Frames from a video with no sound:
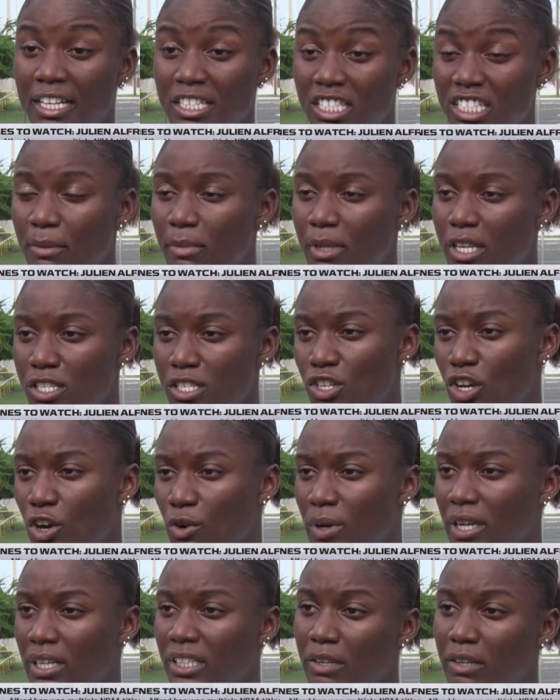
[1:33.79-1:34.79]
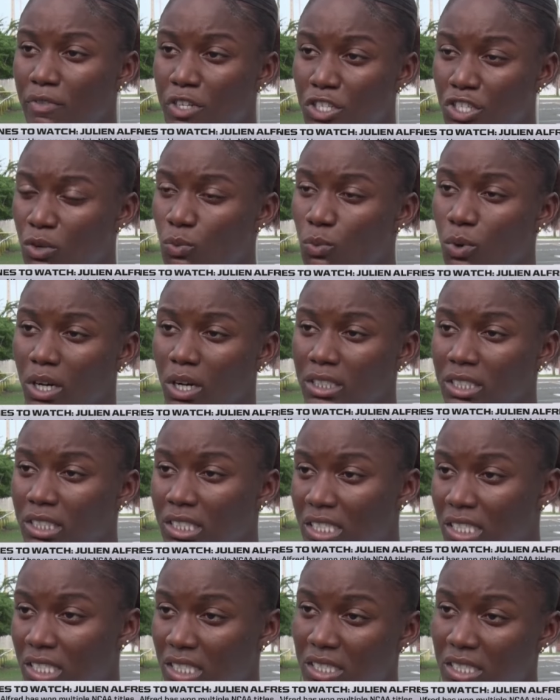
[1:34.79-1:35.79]
NCAA, sorry, Division One
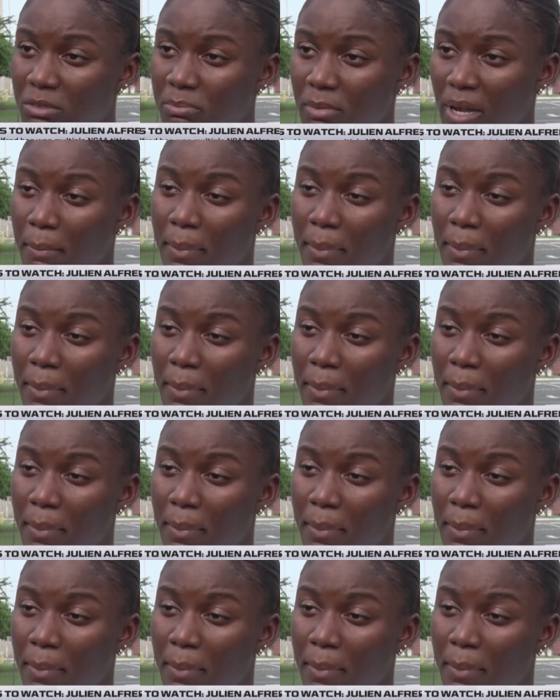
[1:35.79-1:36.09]
season,